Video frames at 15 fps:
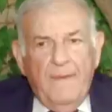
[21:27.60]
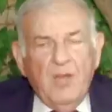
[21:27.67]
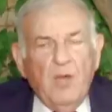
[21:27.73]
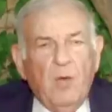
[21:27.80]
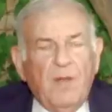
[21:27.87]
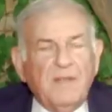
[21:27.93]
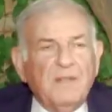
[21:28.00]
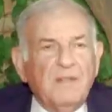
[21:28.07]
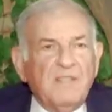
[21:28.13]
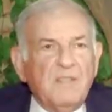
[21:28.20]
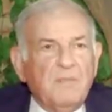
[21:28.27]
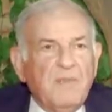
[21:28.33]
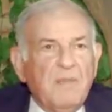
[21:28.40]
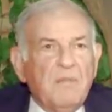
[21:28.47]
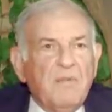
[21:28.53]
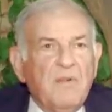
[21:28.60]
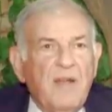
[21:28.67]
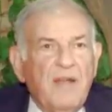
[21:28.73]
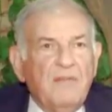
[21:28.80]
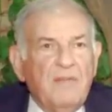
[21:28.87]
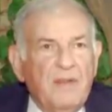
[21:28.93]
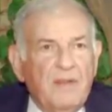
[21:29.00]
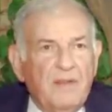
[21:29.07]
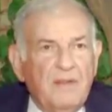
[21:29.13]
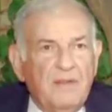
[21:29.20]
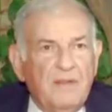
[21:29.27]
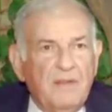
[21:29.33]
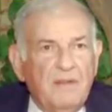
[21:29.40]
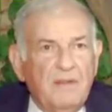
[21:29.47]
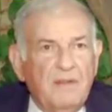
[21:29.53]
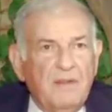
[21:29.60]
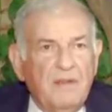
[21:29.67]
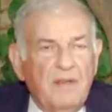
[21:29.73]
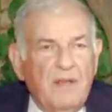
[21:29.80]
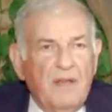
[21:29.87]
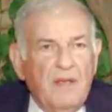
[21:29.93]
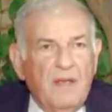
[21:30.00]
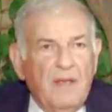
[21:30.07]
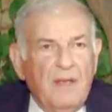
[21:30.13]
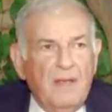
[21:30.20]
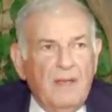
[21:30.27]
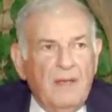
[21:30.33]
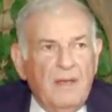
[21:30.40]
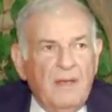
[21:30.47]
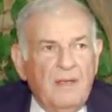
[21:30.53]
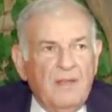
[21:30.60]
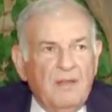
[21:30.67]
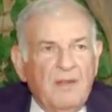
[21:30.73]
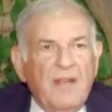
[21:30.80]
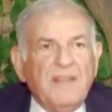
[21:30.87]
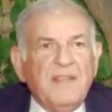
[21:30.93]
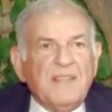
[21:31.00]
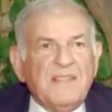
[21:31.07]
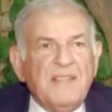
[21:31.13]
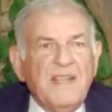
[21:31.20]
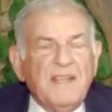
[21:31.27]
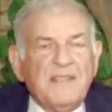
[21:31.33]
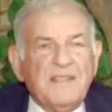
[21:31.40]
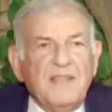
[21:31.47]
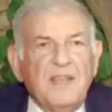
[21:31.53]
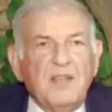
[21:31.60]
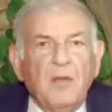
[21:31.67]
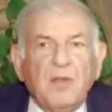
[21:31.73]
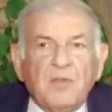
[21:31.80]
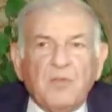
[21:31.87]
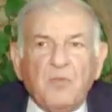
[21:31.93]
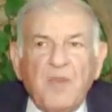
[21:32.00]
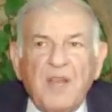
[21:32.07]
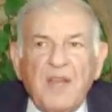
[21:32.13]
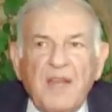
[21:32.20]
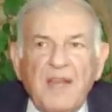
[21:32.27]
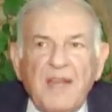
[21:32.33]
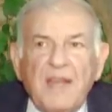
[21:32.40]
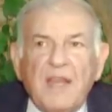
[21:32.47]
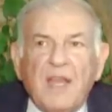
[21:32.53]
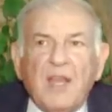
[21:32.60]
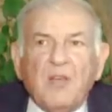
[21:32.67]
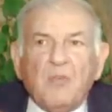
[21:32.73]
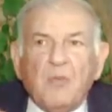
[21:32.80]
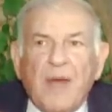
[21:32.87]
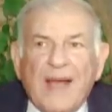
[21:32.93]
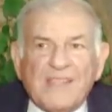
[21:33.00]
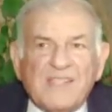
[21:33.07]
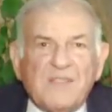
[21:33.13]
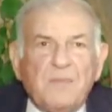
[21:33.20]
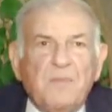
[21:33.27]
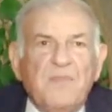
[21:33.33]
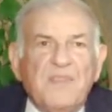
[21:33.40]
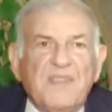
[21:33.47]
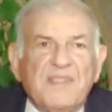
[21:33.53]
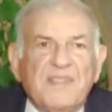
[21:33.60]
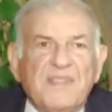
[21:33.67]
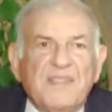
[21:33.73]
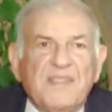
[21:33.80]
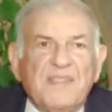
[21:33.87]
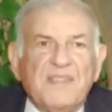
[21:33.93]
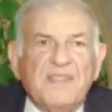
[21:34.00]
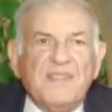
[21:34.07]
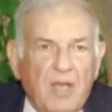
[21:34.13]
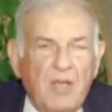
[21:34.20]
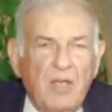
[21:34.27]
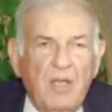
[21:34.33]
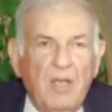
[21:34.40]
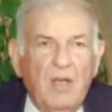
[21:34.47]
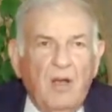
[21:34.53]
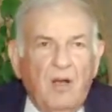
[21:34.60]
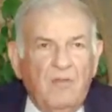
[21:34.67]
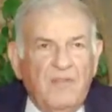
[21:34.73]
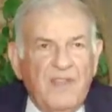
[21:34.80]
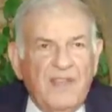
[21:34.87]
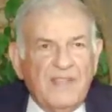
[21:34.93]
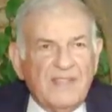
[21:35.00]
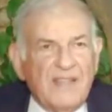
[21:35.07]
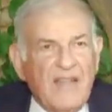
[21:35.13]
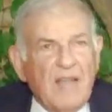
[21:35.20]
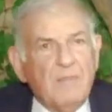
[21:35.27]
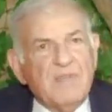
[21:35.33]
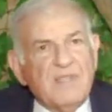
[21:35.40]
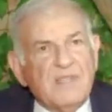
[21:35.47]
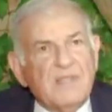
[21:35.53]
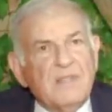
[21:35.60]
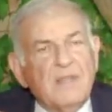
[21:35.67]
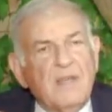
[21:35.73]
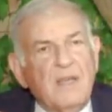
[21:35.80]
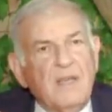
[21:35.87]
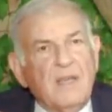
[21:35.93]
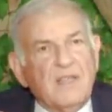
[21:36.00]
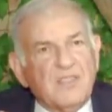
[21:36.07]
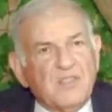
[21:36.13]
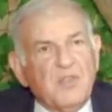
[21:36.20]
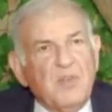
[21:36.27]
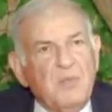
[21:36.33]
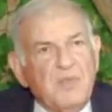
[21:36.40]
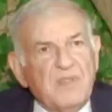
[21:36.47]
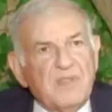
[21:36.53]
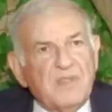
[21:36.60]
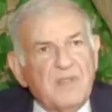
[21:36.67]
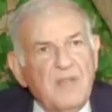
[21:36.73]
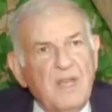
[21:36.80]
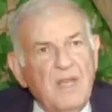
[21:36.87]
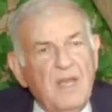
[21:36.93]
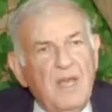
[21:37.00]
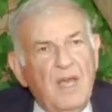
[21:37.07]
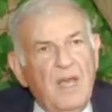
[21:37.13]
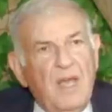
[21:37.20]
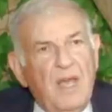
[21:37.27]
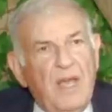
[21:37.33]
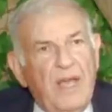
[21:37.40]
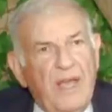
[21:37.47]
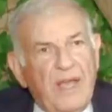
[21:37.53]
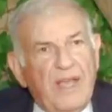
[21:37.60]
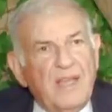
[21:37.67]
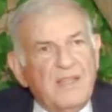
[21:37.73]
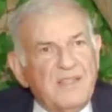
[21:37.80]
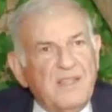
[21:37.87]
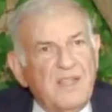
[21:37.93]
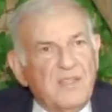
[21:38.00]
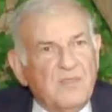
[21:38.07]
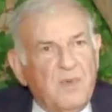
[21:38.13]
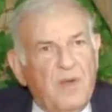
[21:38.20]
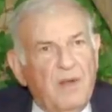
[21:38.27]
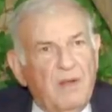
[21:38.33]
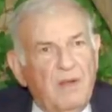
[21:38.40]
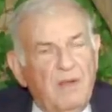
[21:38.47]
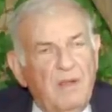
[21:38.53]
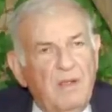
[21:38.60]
you know, until September 11th, the United States did not really grasp the danger of the Islamist extremist against Israel.